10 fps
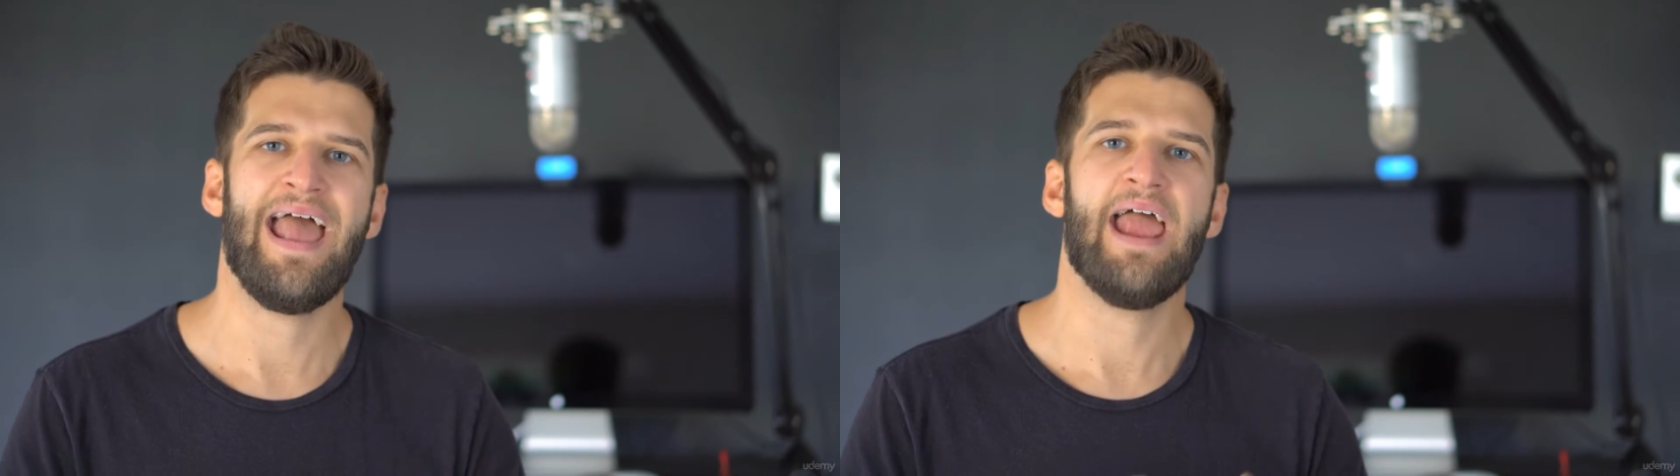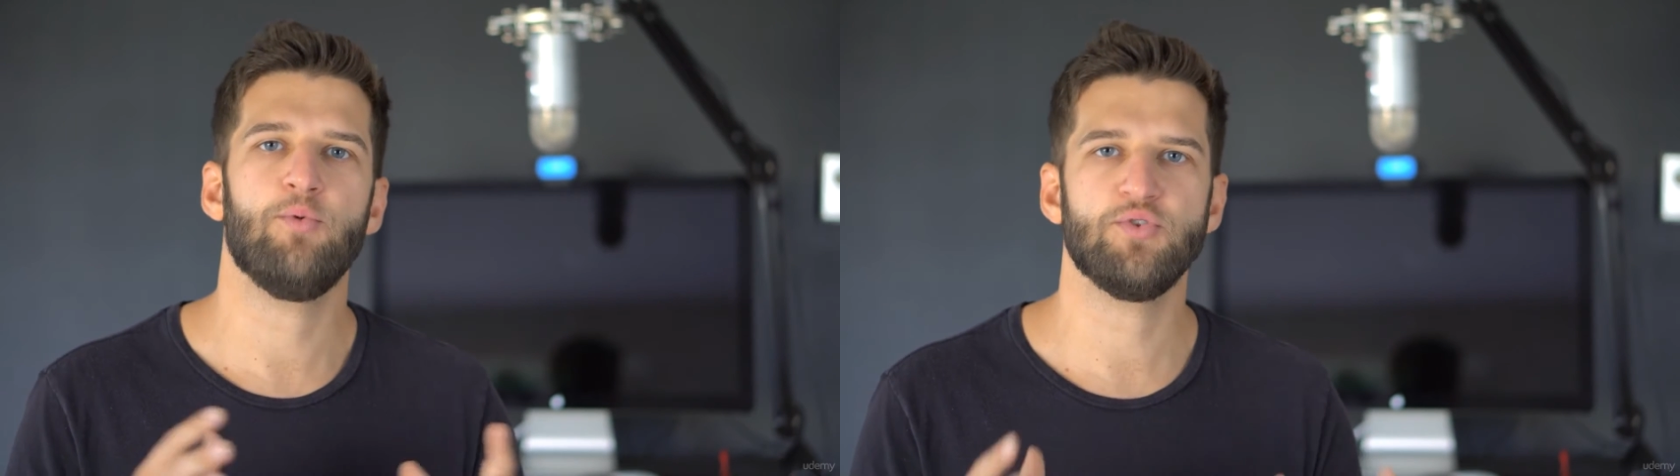
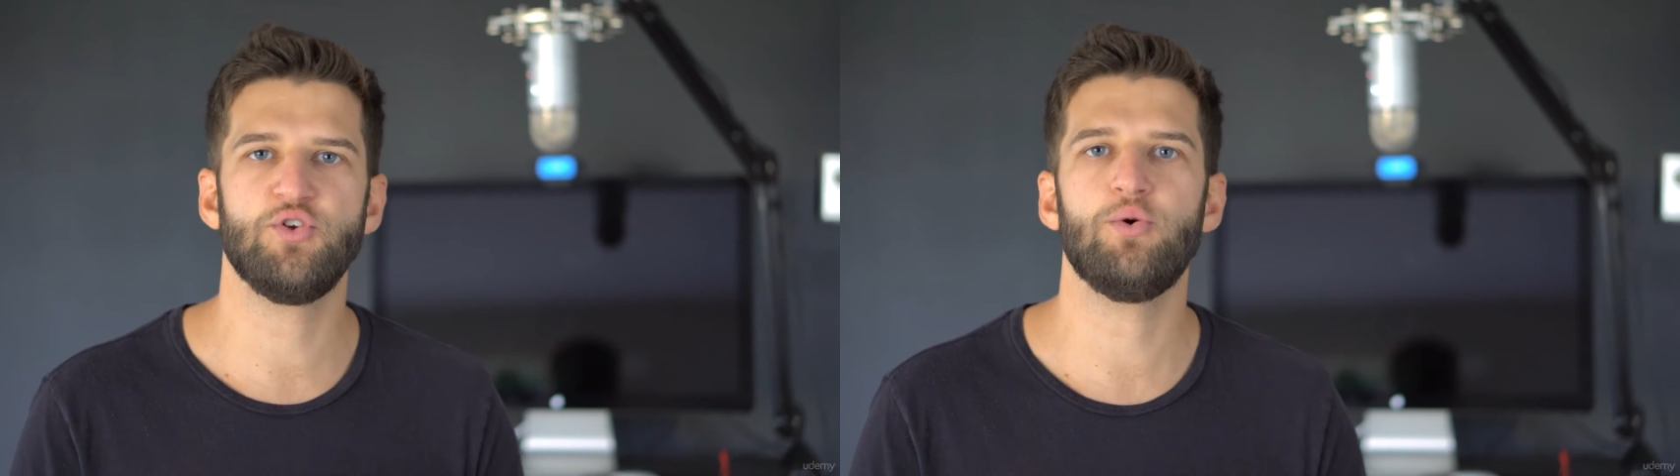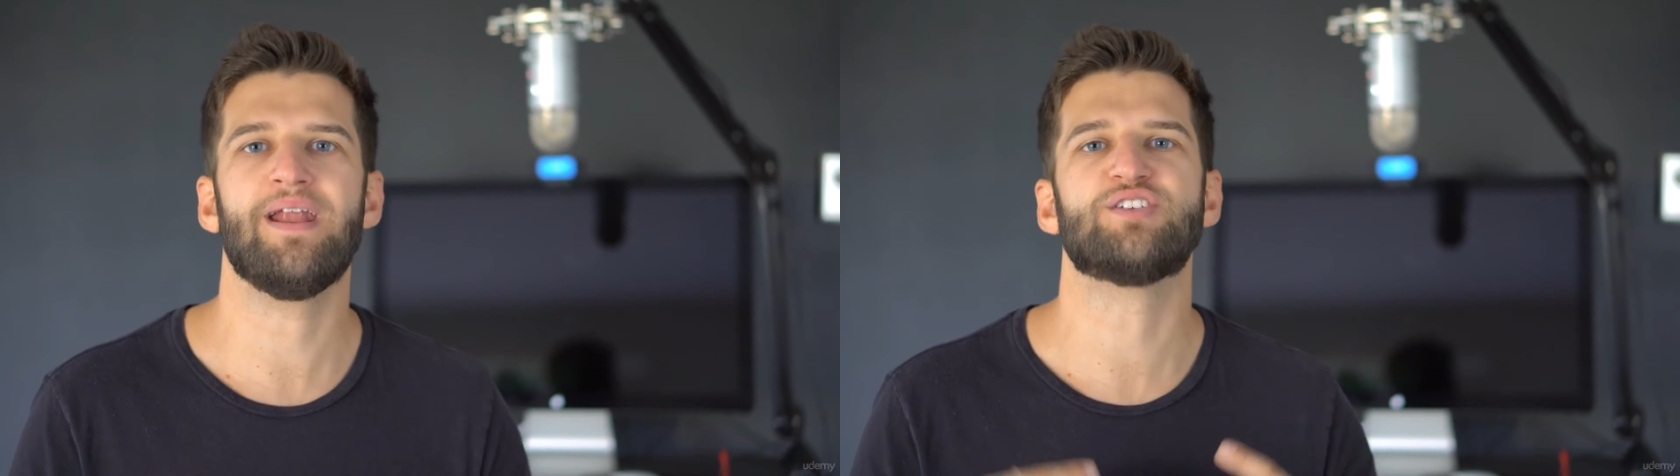and we'll
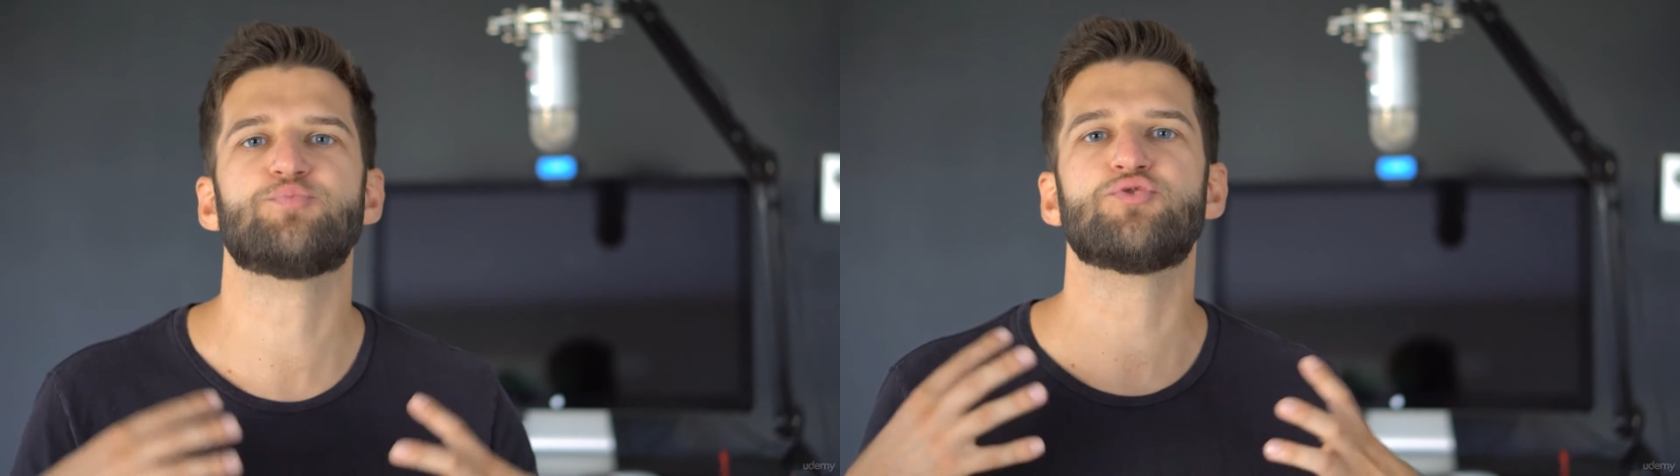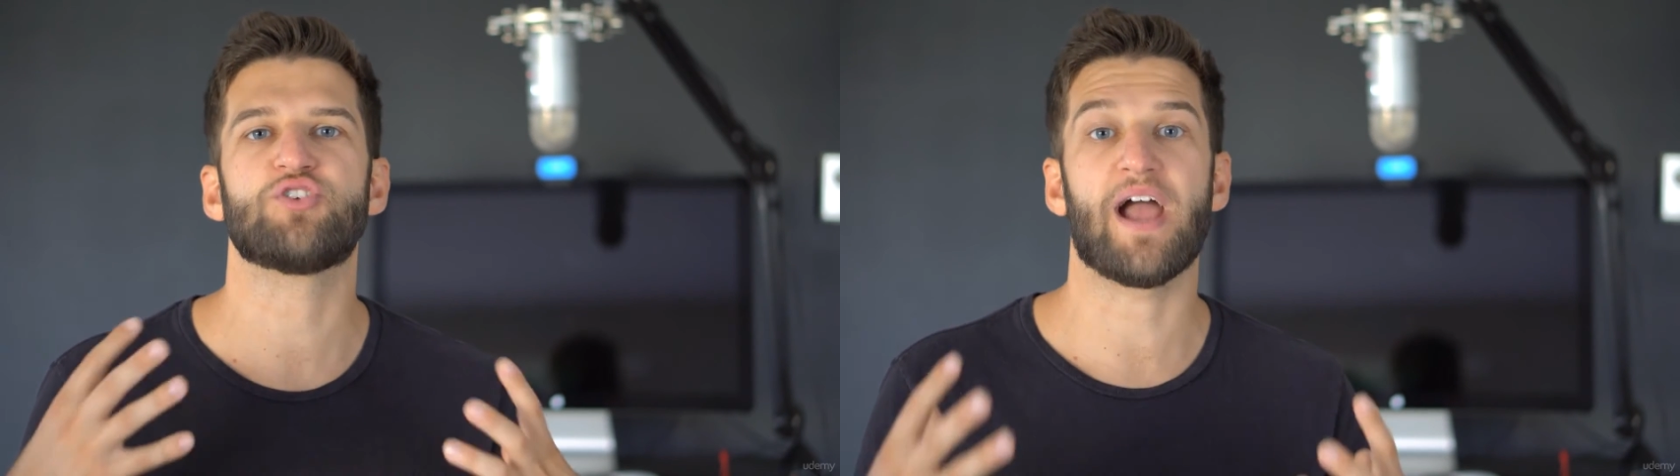do it as
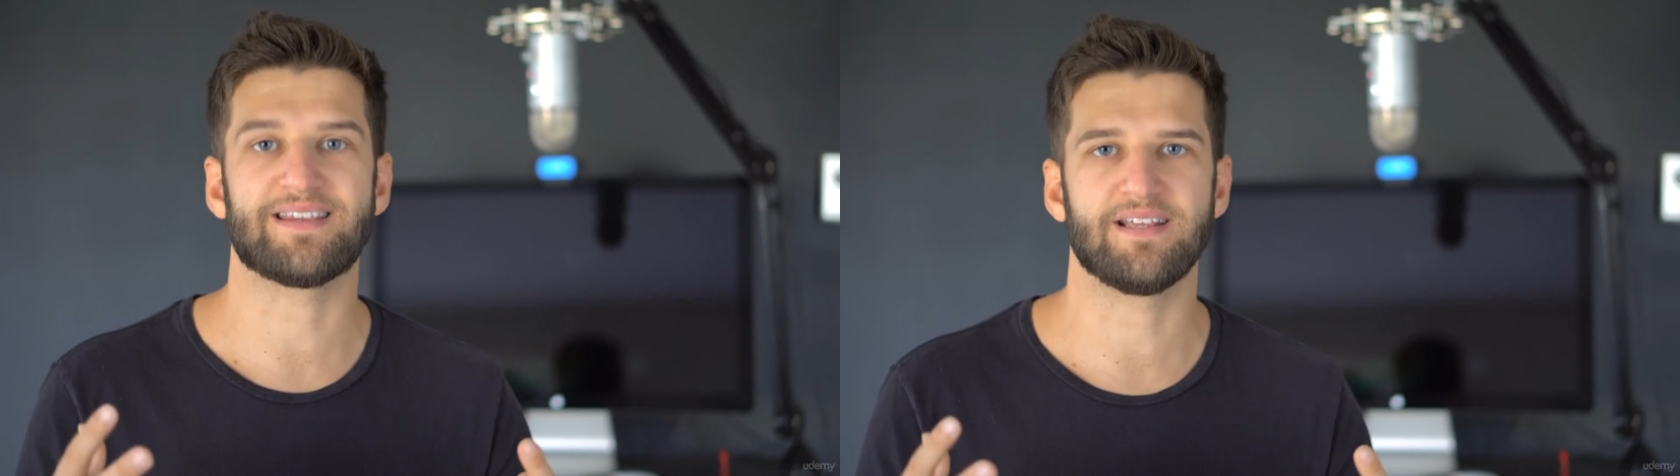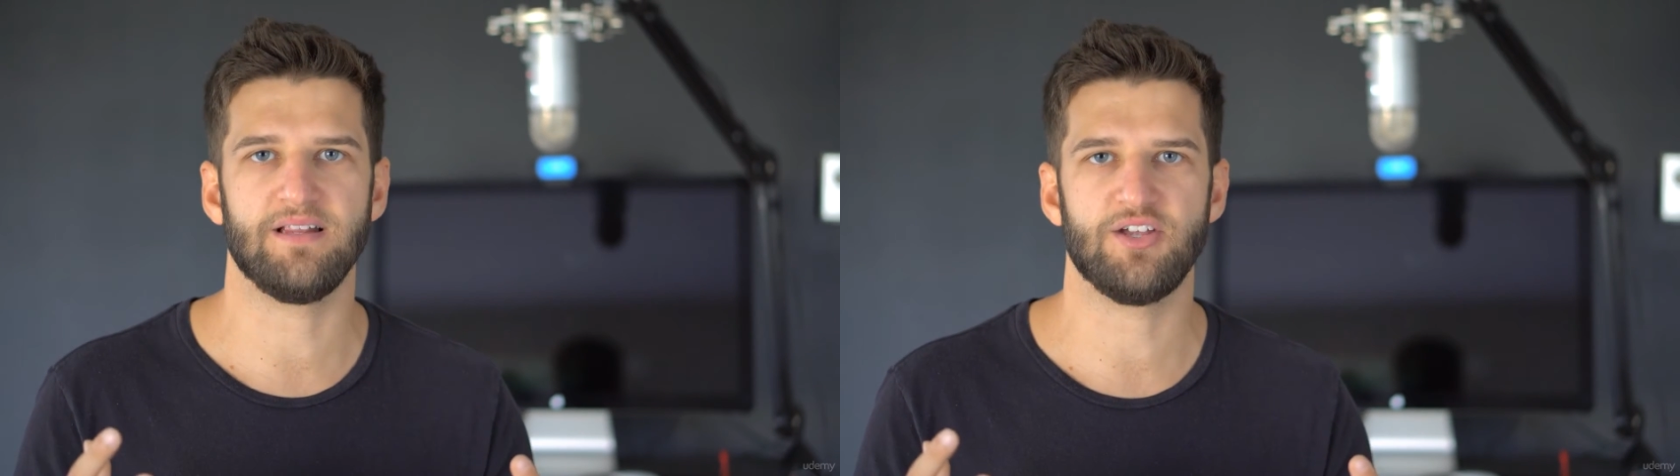
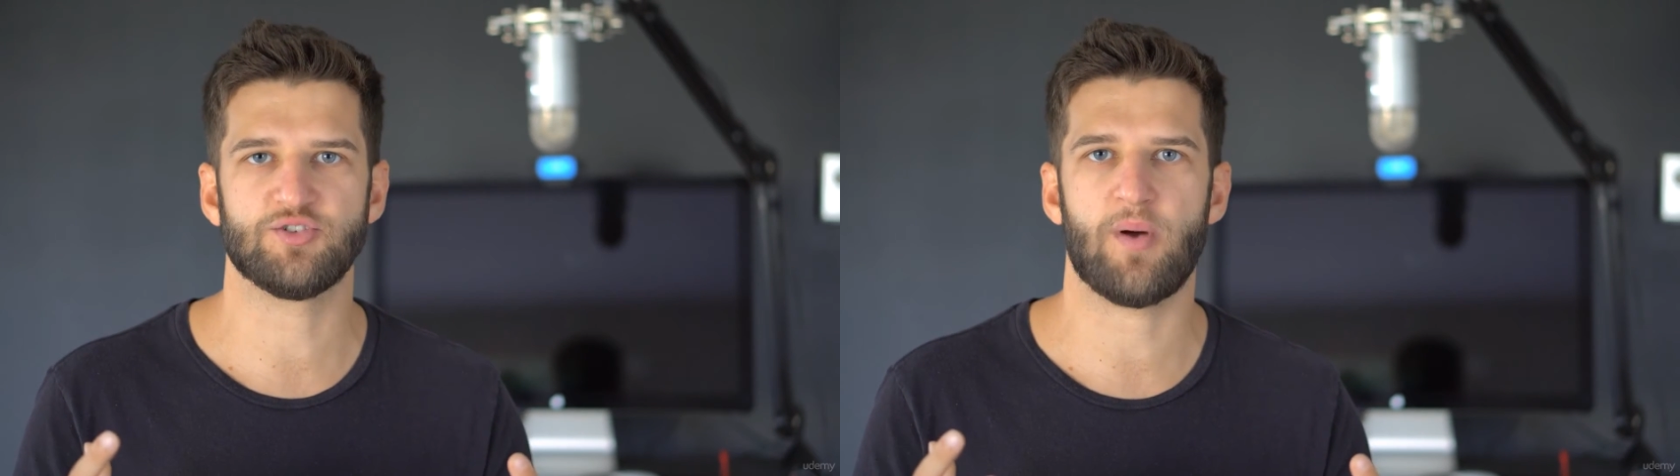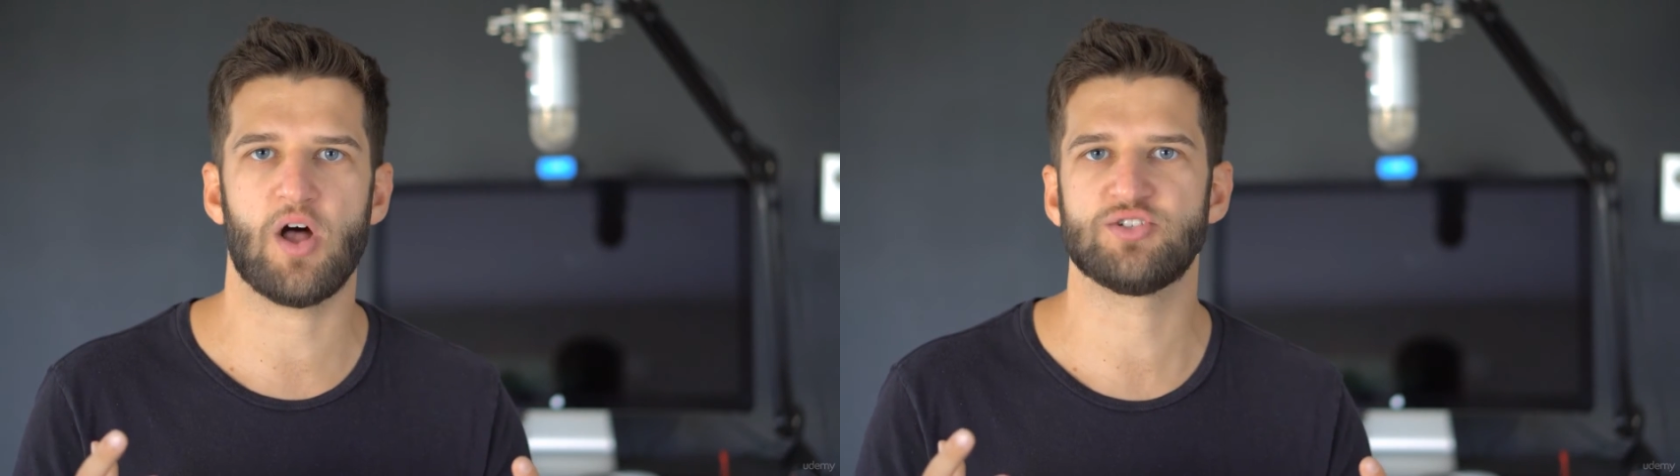practically
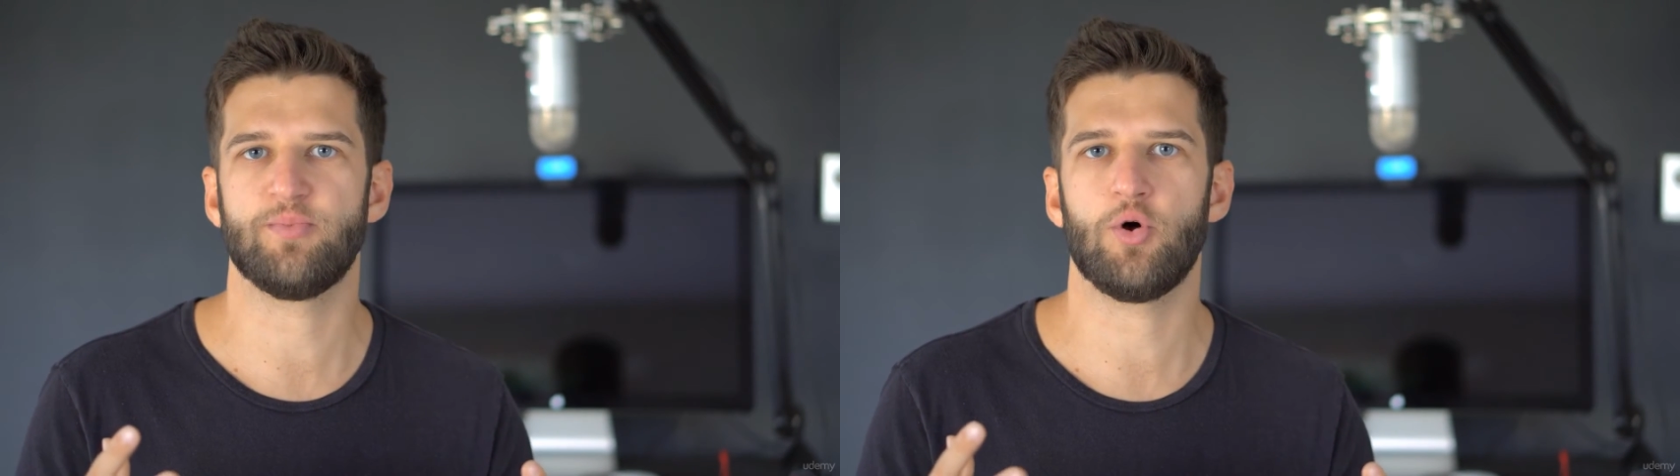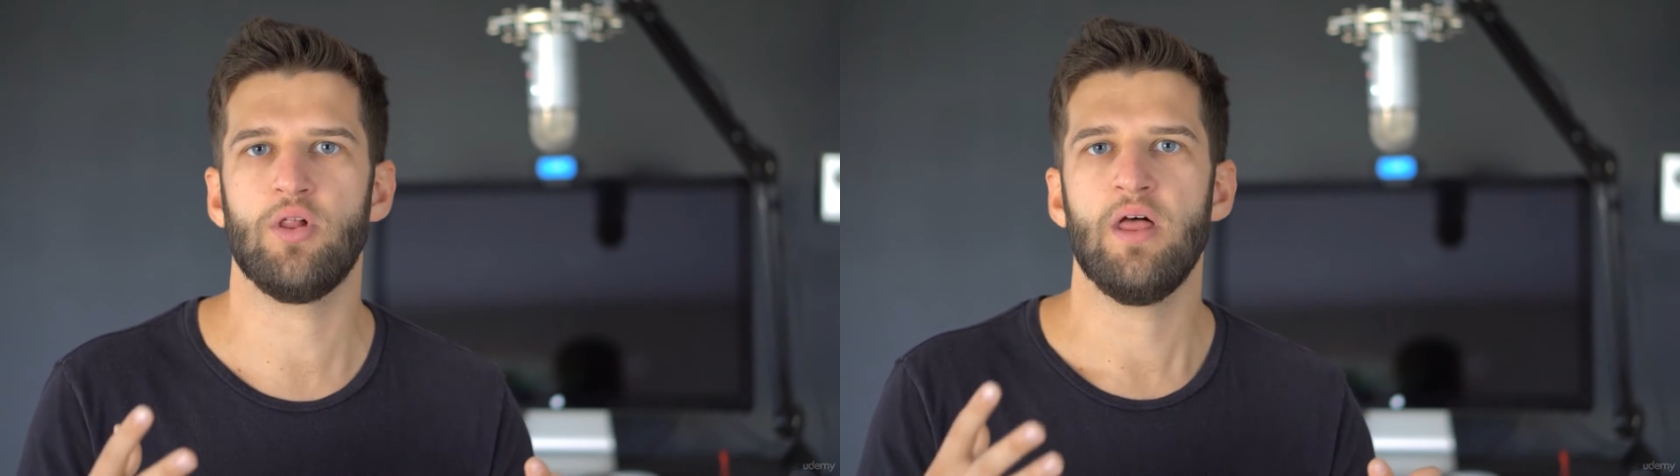as
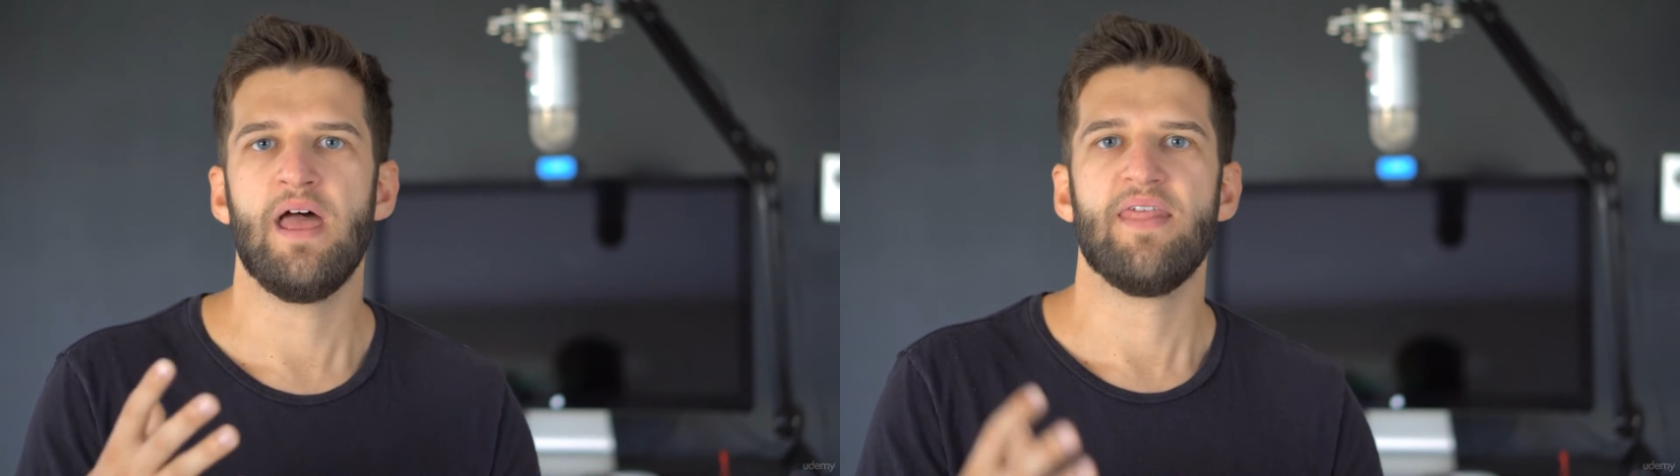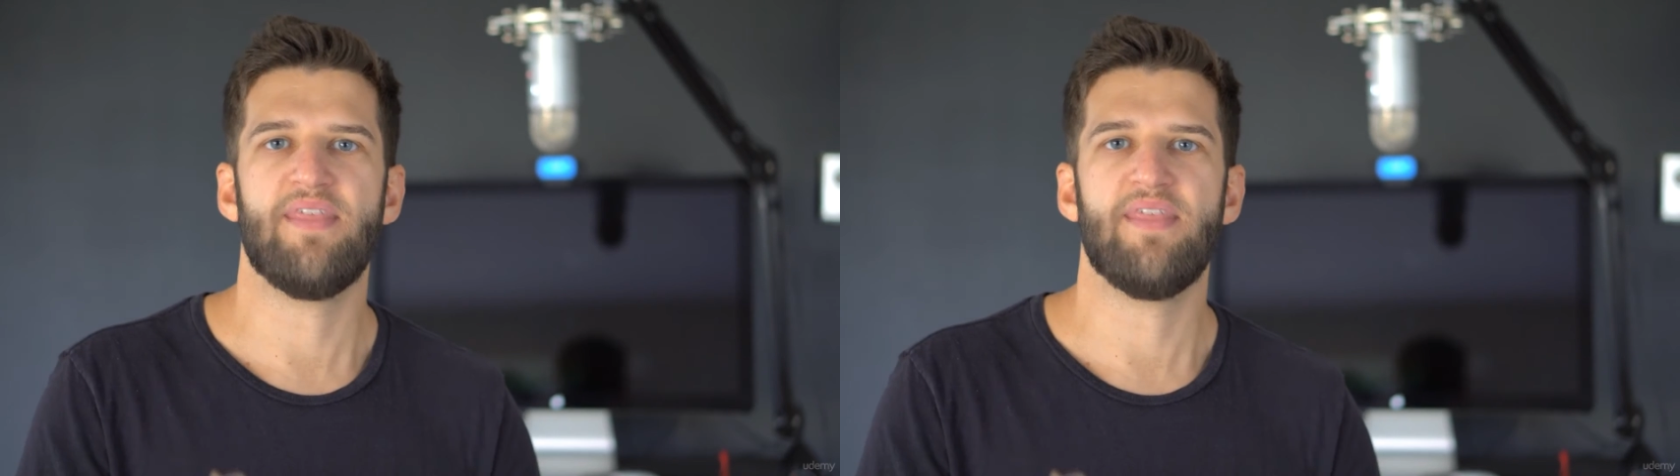possible.